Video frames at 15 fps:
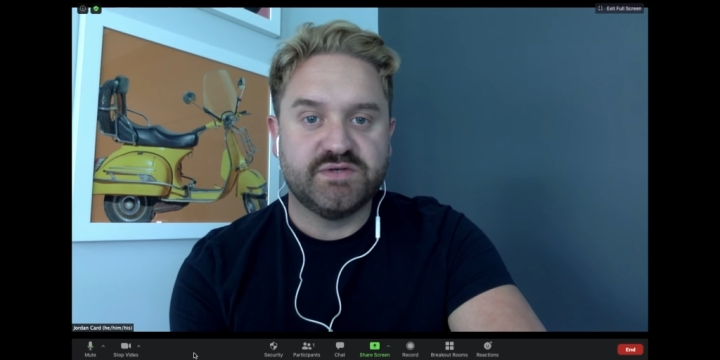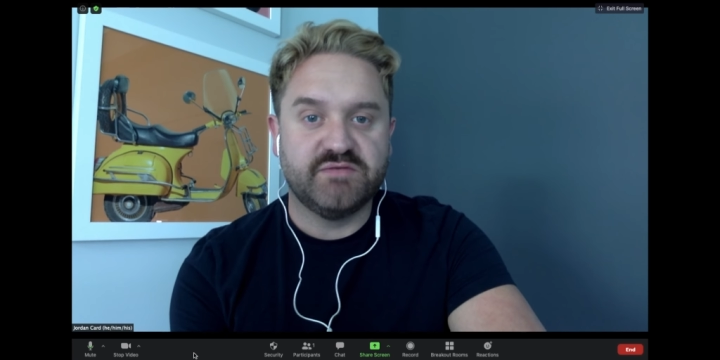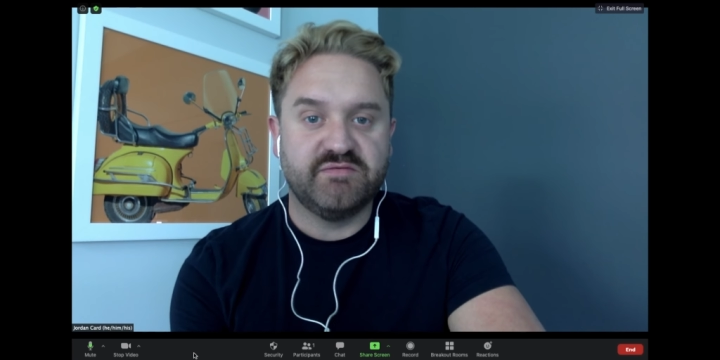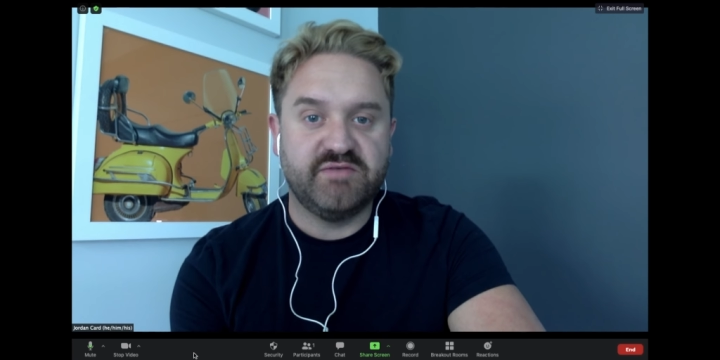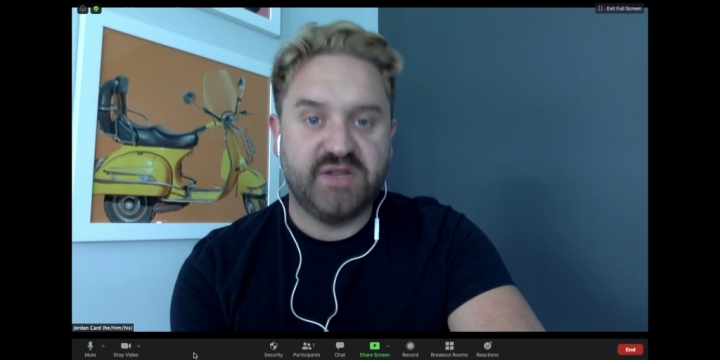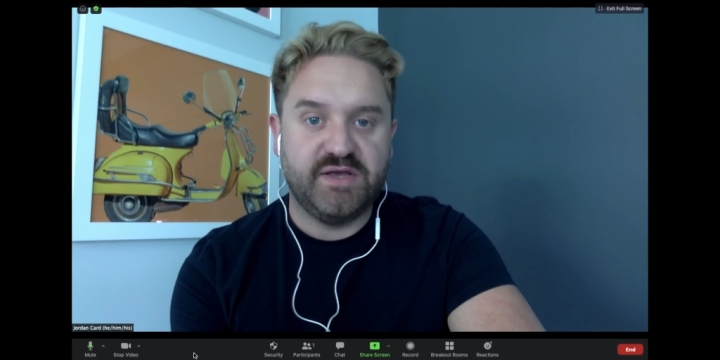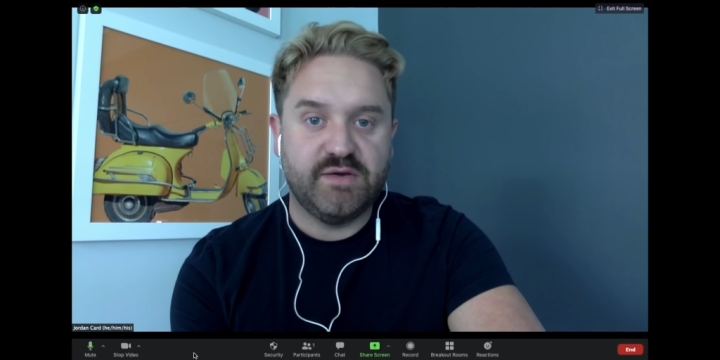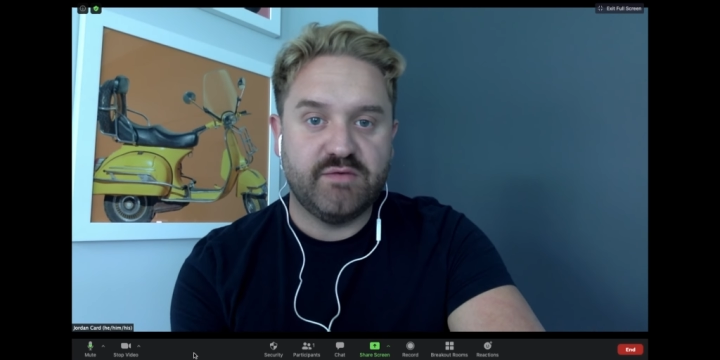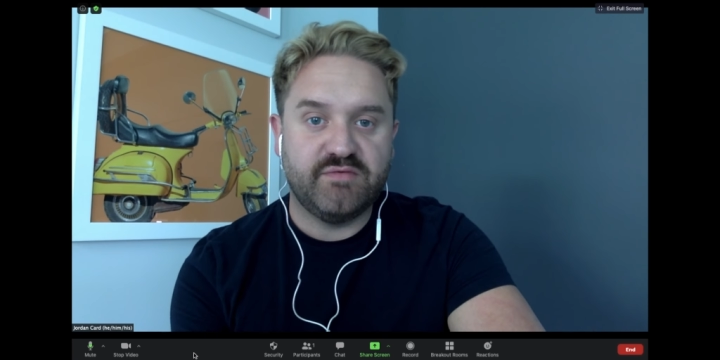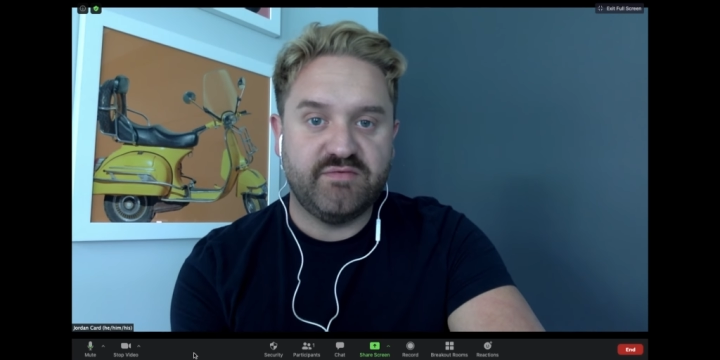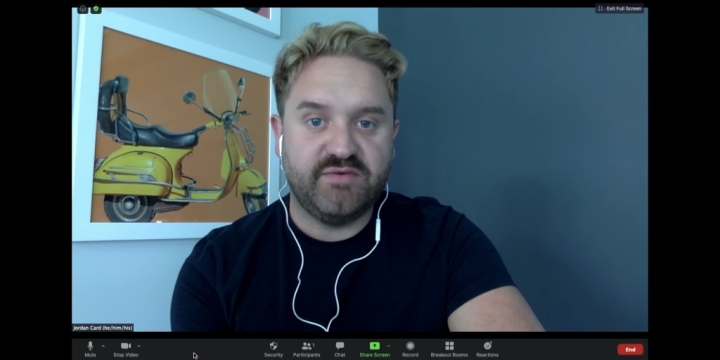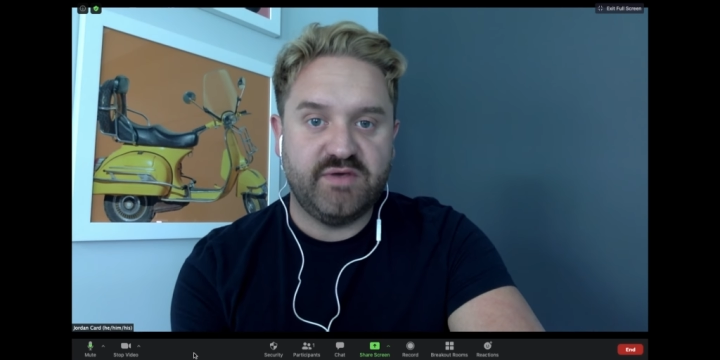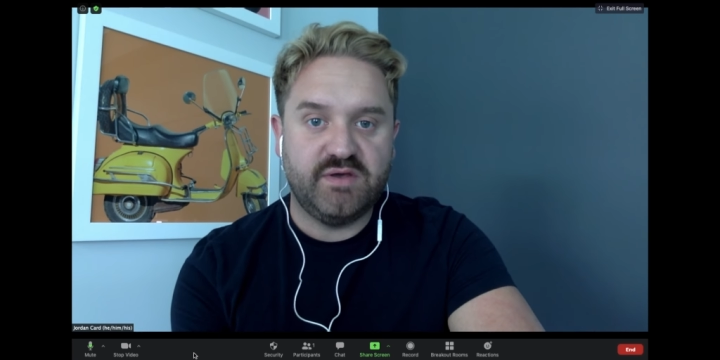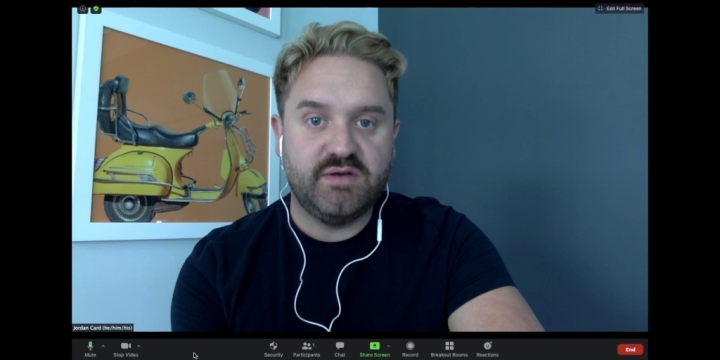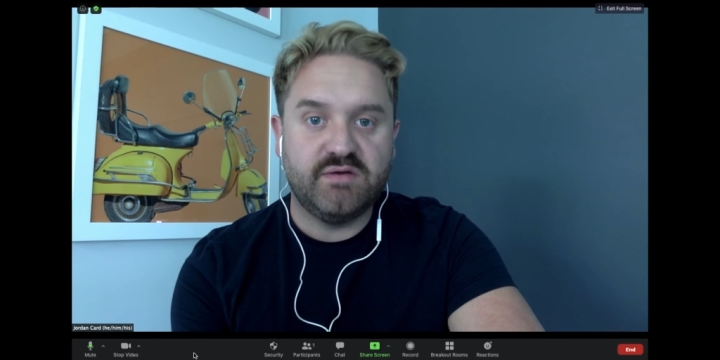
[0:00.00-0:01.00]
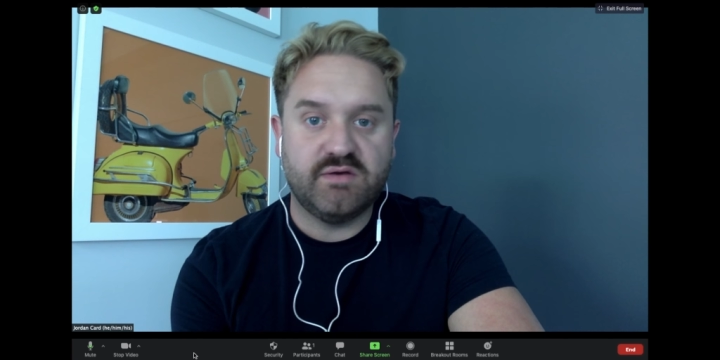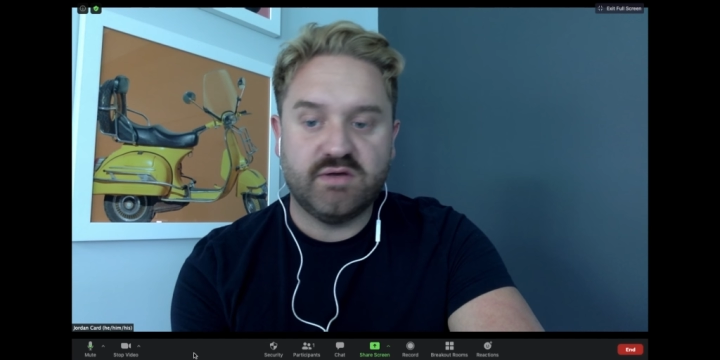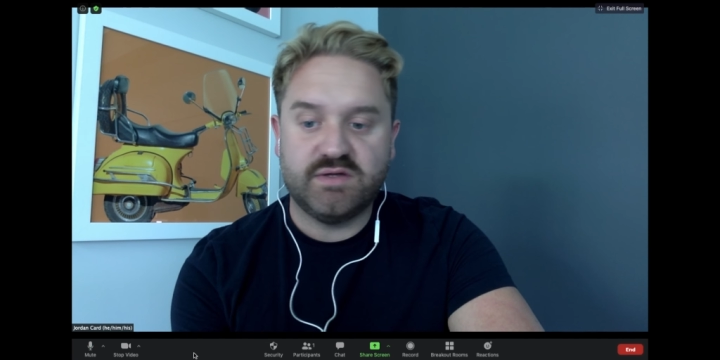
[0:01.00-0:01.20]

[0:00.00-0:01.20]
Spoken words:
your video feed